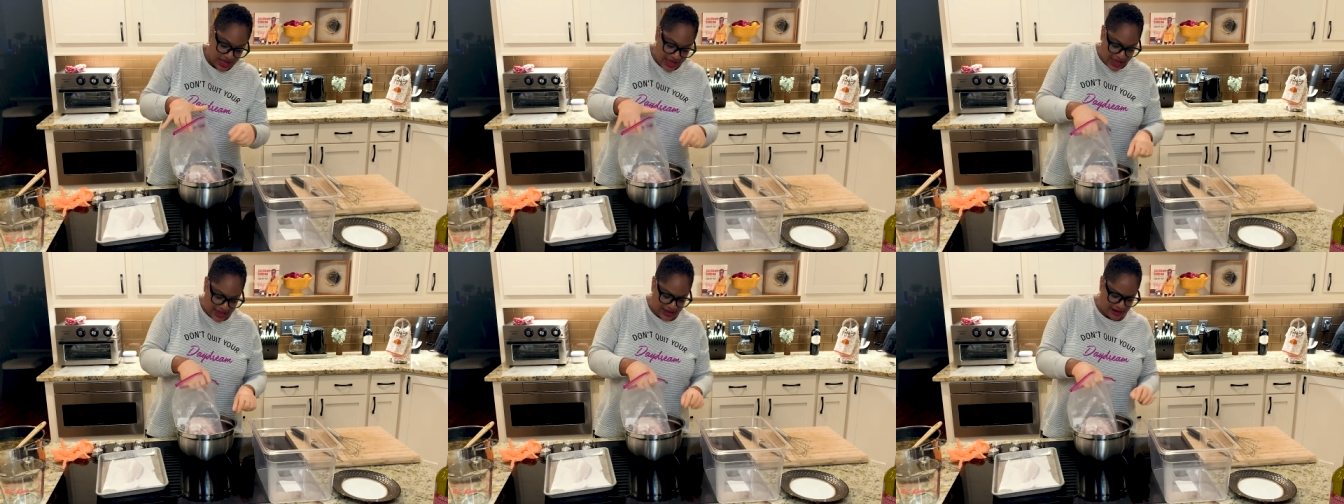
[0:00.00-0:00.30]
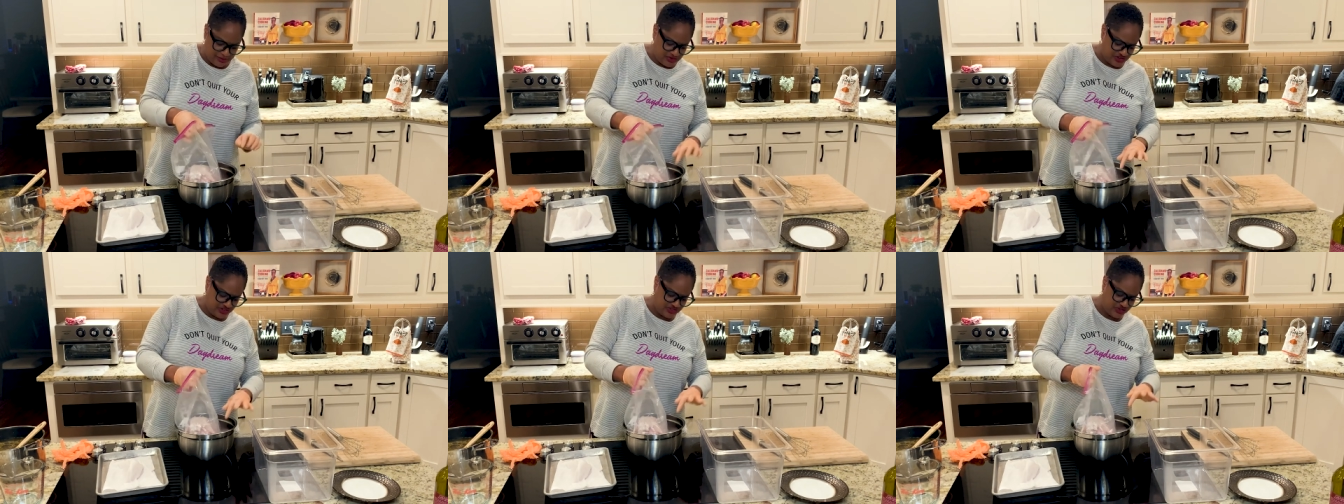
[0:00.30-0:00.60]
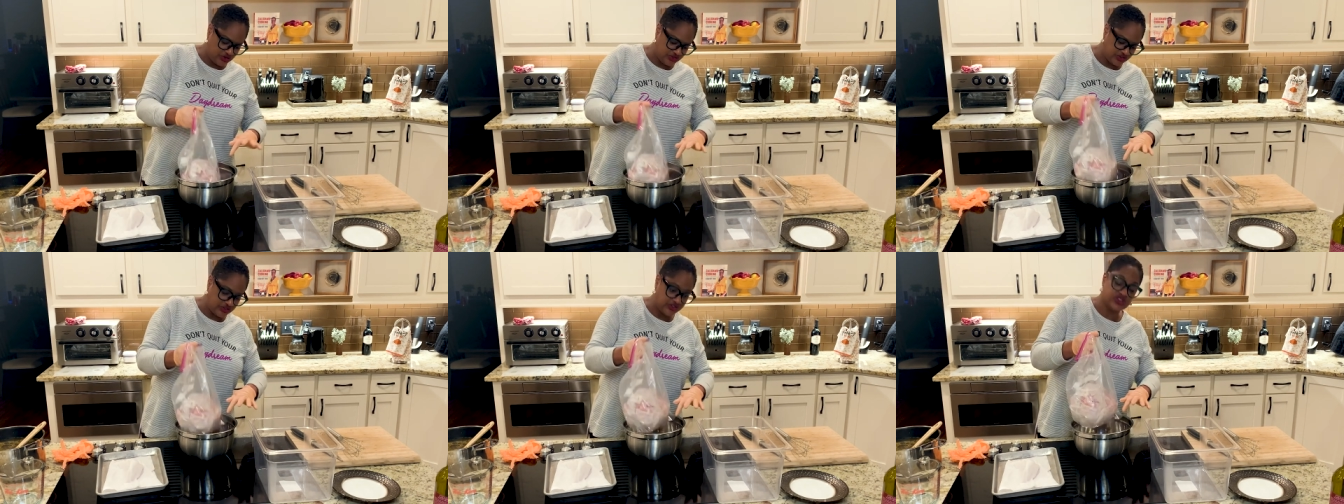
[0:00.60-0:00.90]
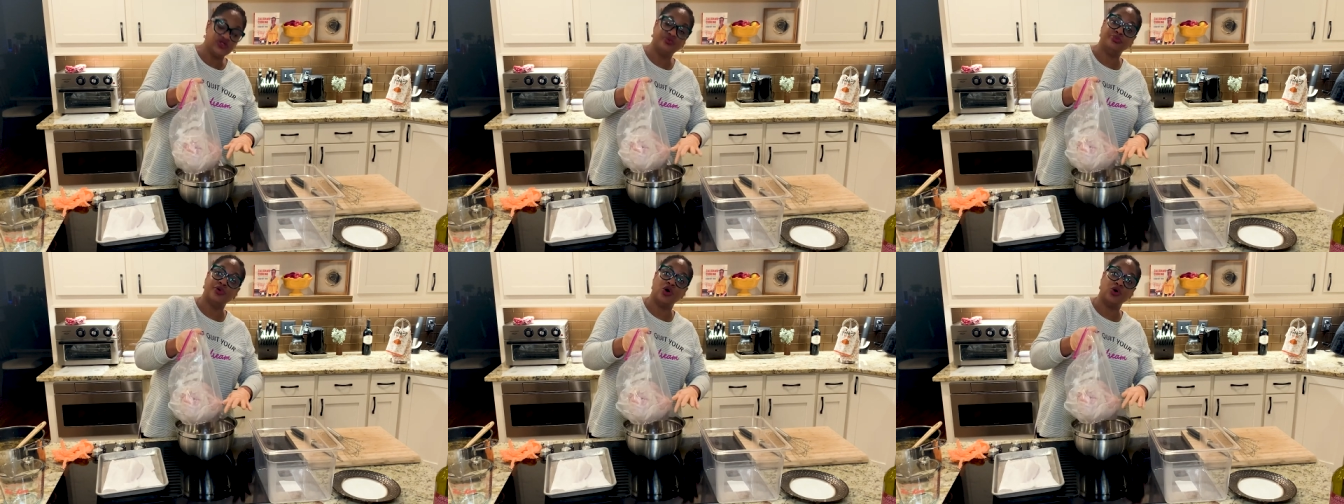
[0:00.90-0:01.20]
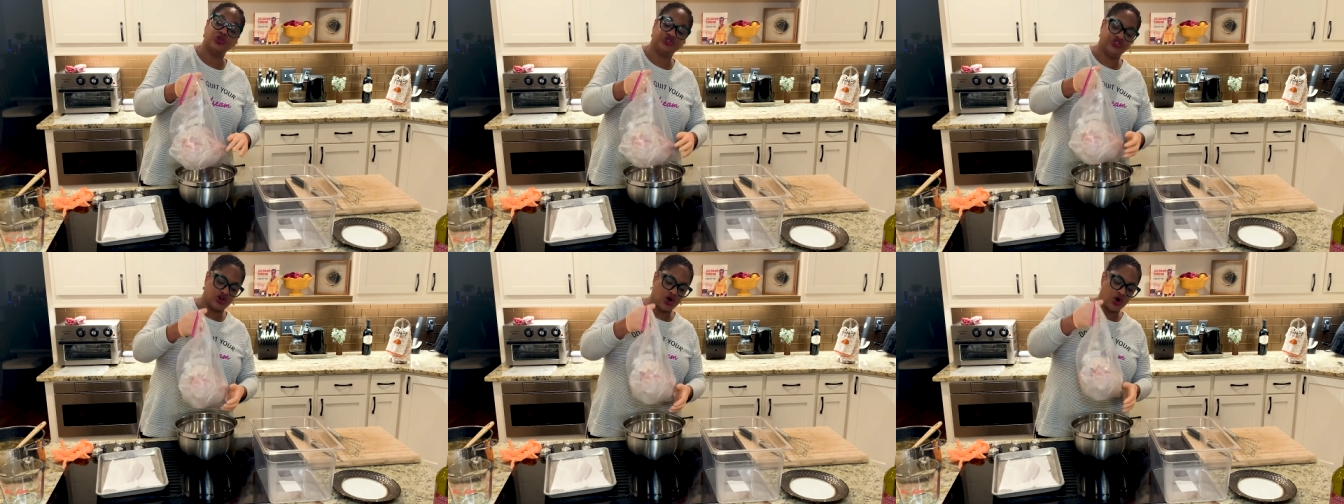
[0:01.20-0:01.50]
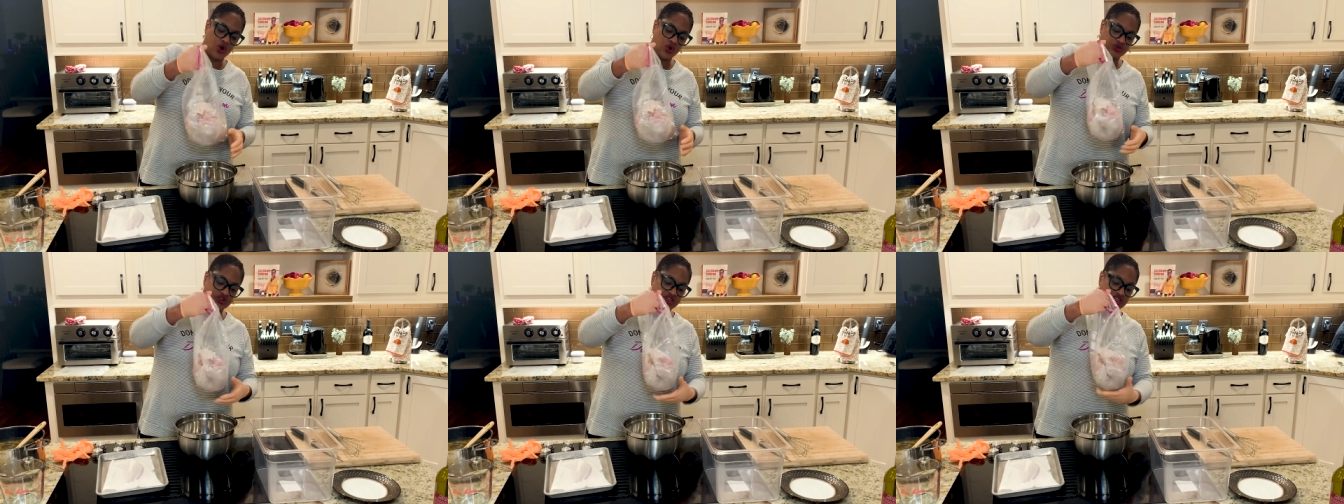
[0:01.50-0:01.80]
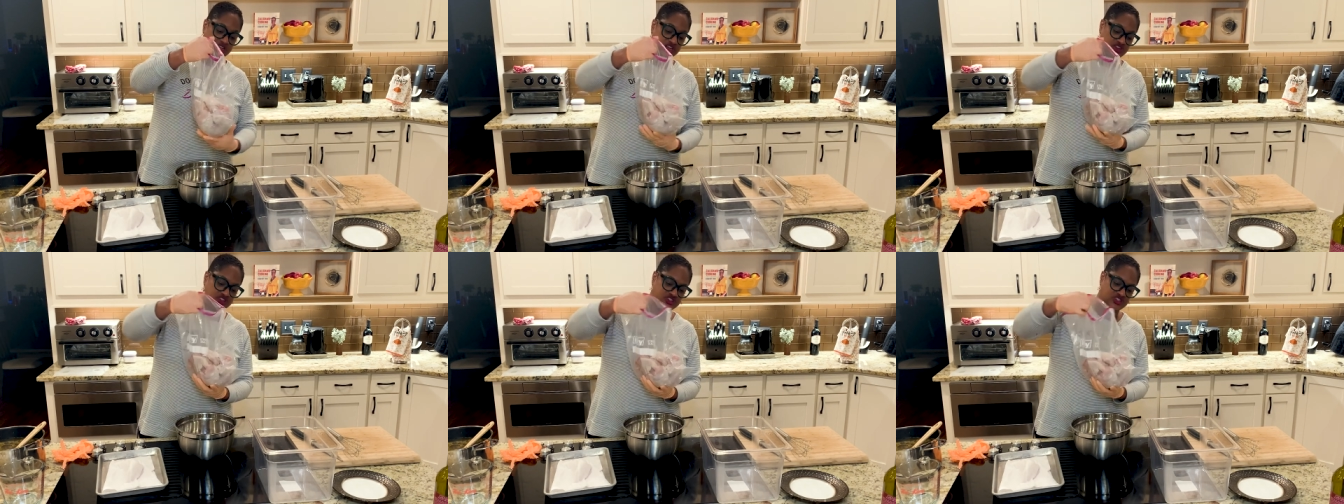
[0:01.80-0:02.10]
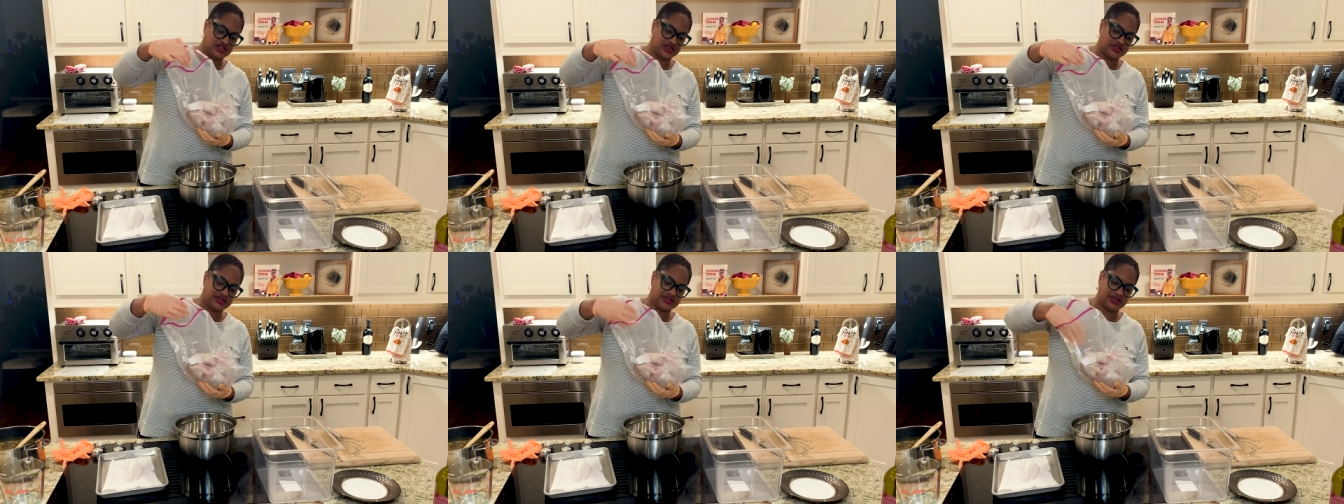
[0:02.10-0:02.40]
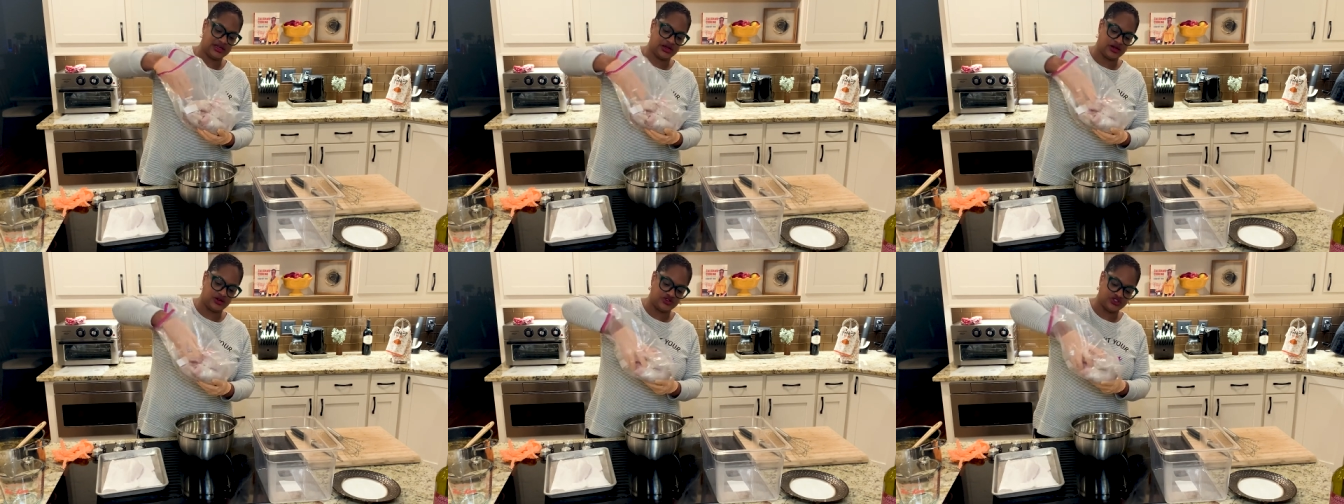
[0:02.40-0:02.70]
And I'm just using this bowl to hold it initially, see here?